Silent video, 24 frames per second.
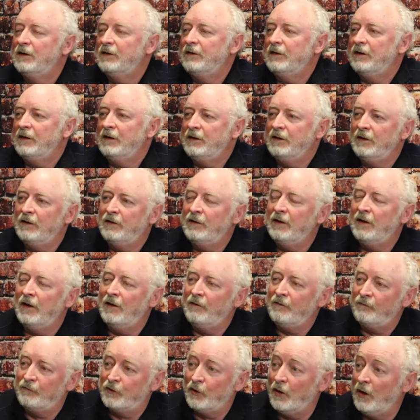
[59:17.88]
eh, uh,
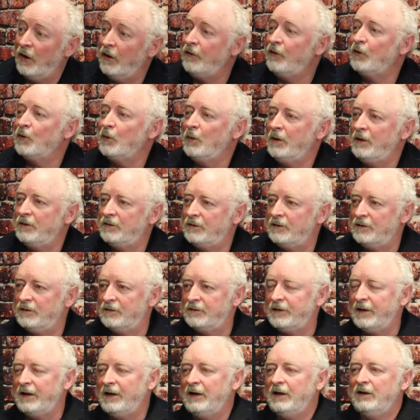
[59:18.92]
for other
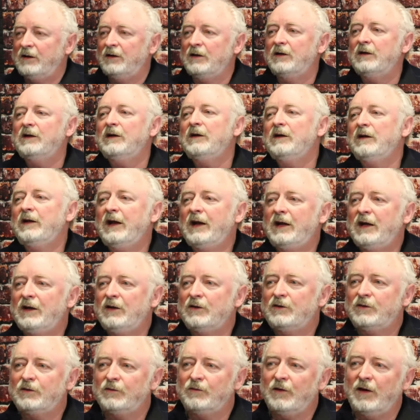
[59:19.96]
reasons, they you're doing it in people
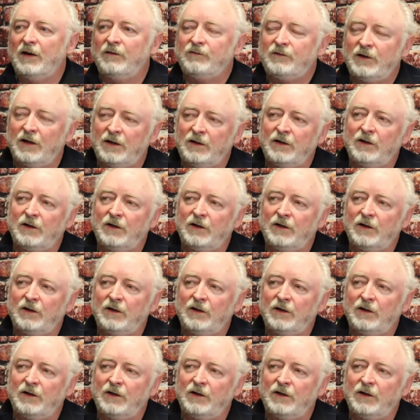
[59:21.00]
that aren't going to live 10 years.